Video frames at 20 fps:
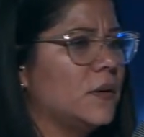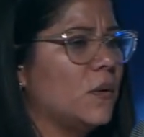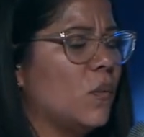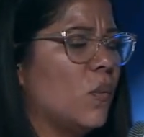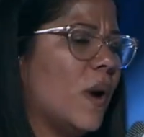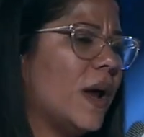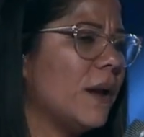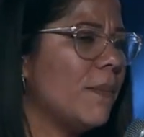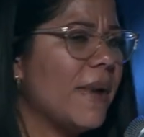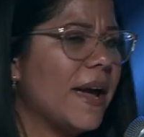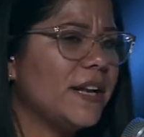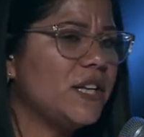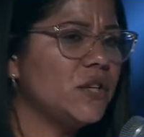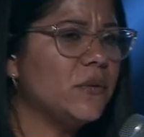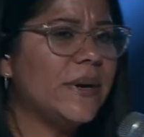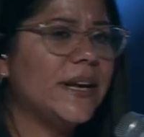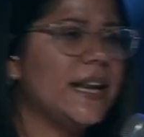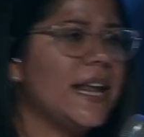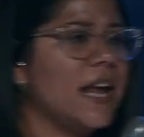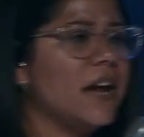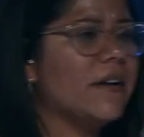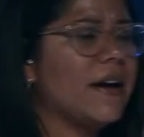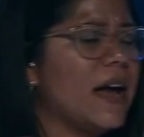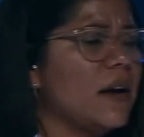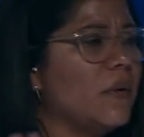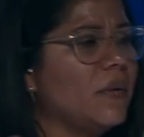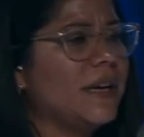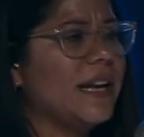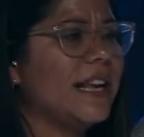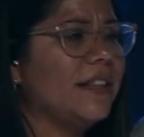What am I doing here? I
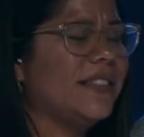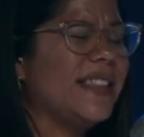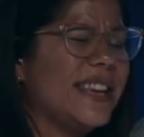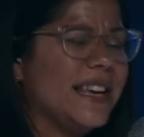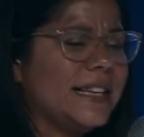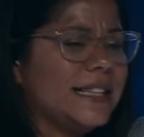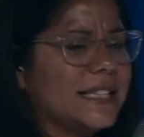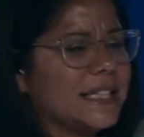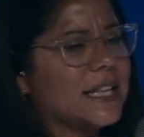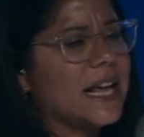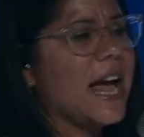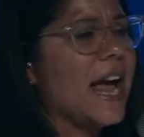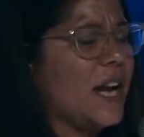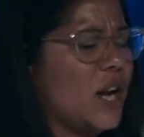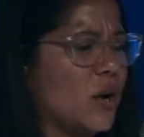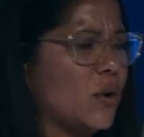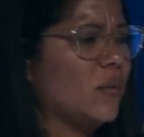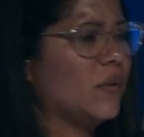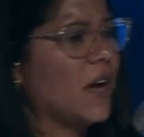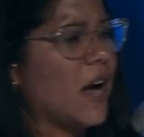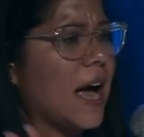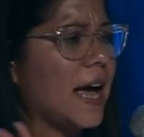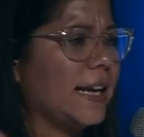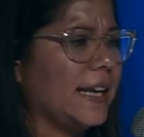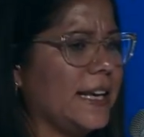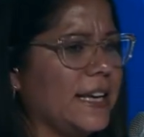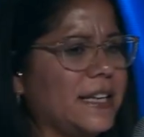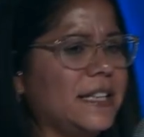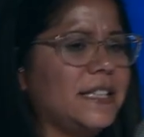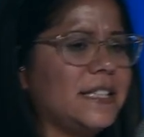don't need this. I know who God
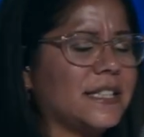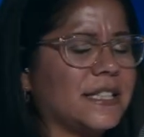is.